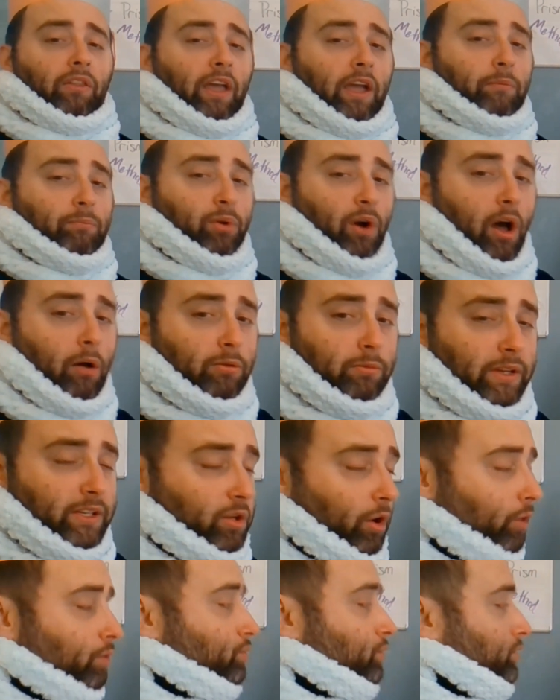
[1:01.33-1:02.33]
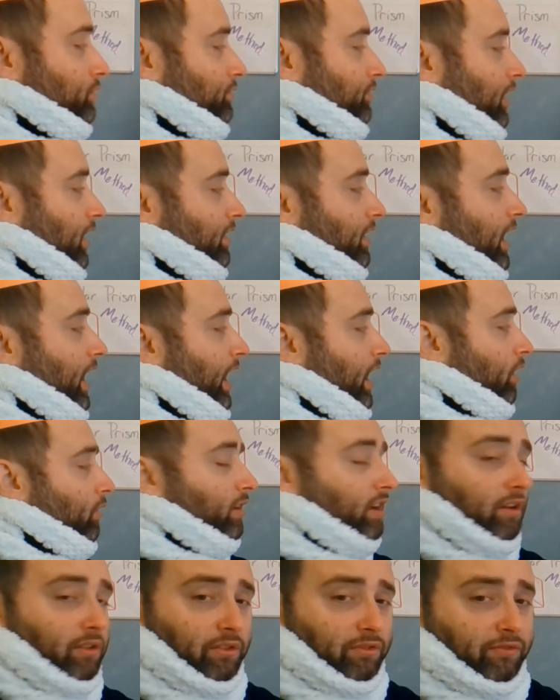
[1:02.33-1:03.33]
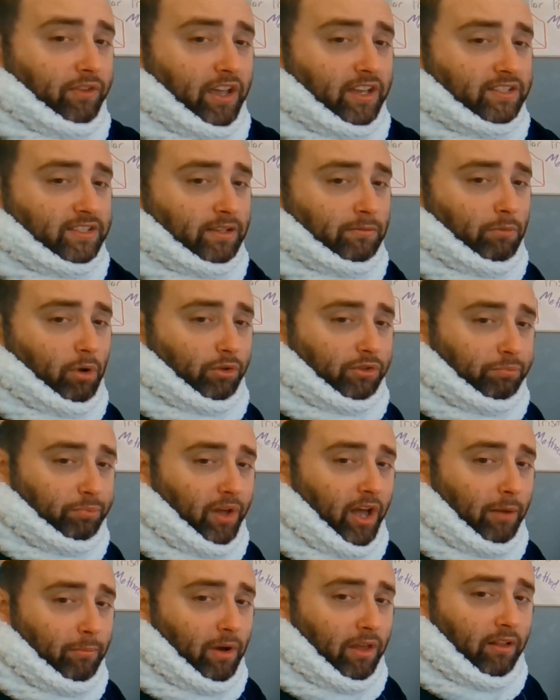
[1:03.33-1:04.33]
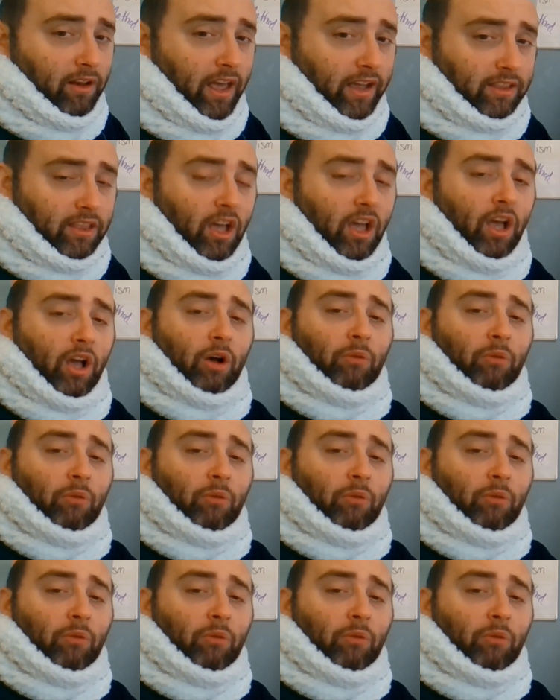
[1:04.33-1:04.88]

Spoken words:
They probably told you to find the area of the face, then multiply it by the length.